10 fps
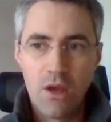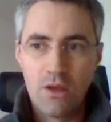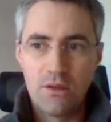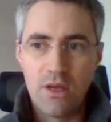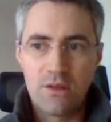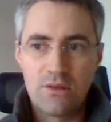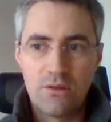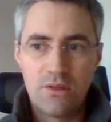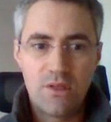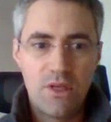that's
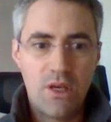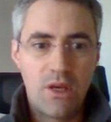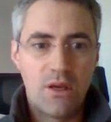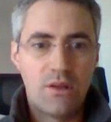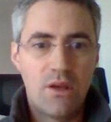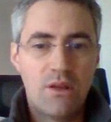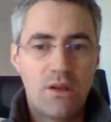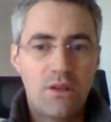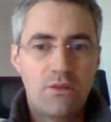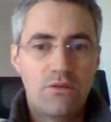the thing, and then
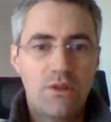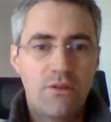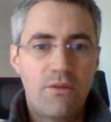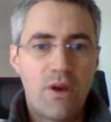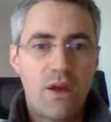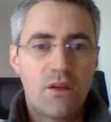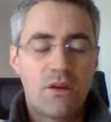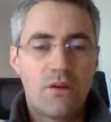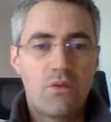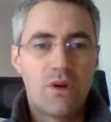I need to define
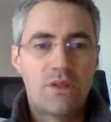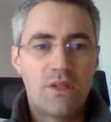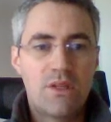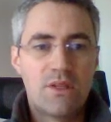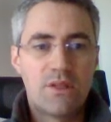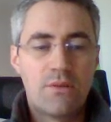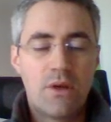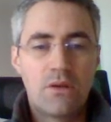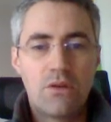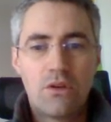what is
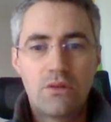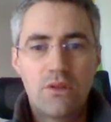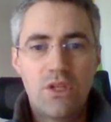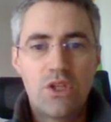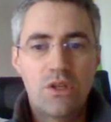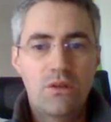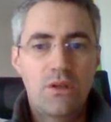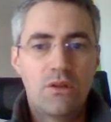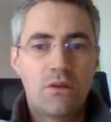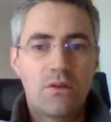the condition
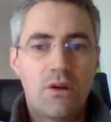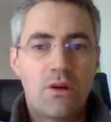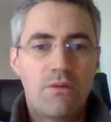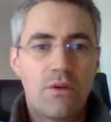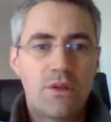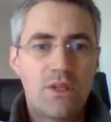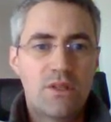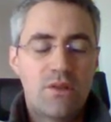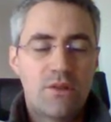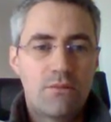in order for
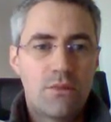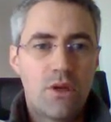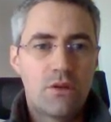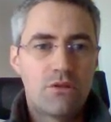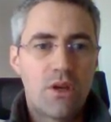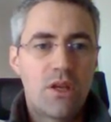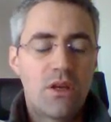this tracking